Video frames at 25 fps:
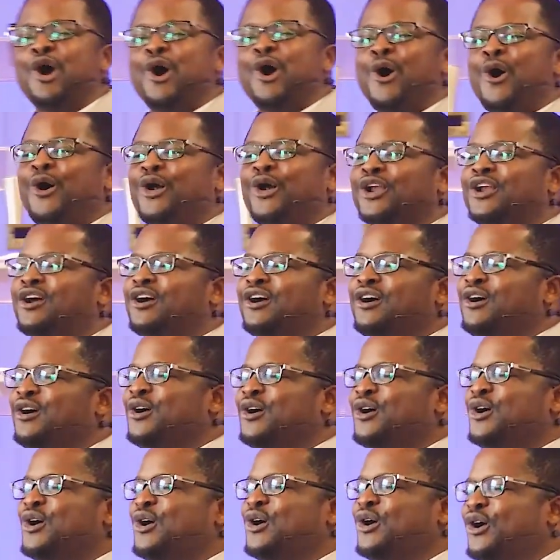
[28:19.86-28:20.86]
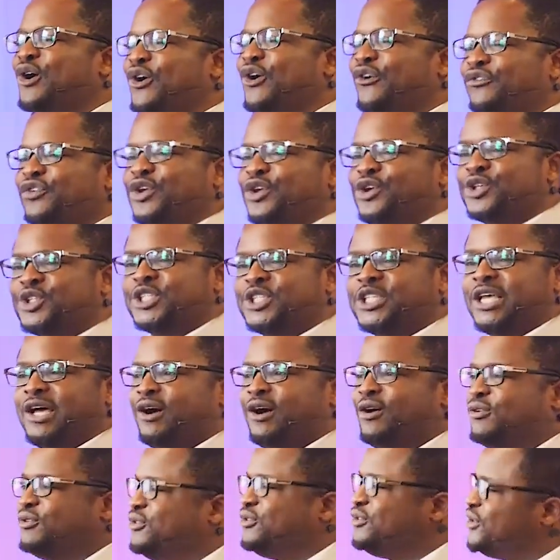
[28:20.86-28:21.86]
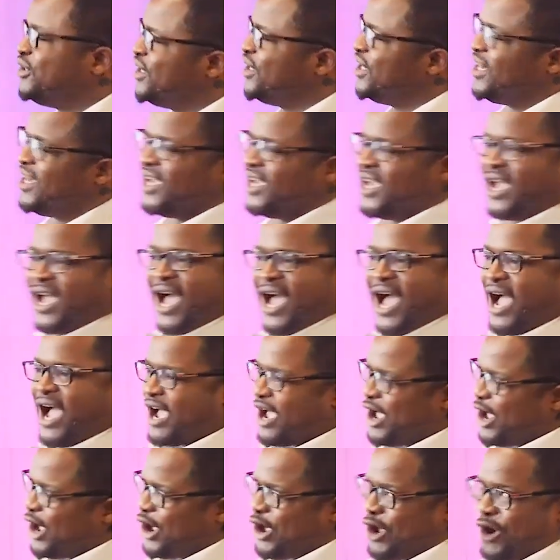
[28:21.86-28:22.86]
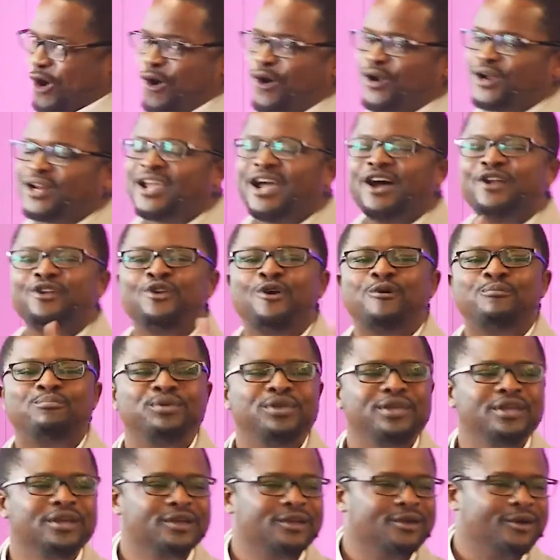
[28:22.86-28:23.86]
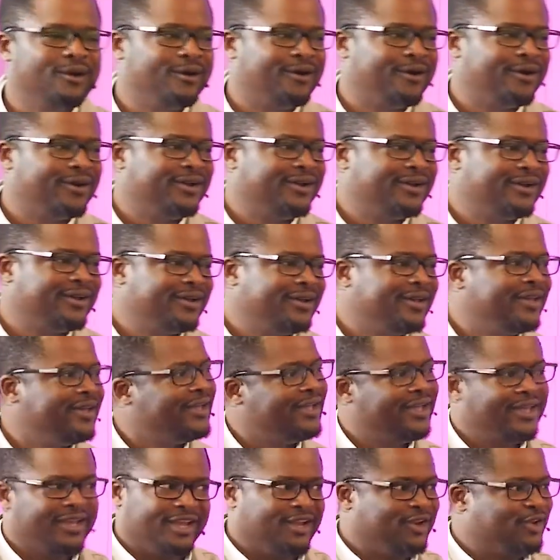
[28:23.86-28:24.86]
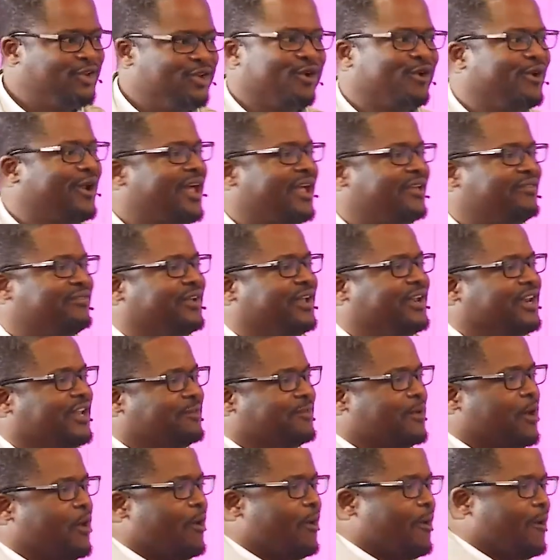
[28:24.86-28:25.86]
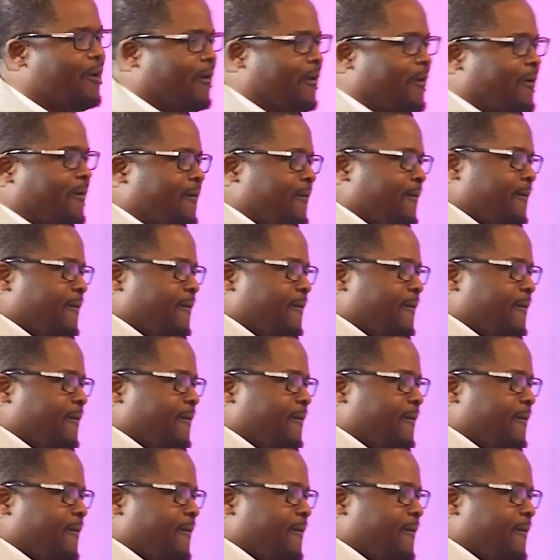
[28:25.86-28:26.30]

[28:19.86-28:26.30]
the God of yourself. And God cannot be a God in your life anymore.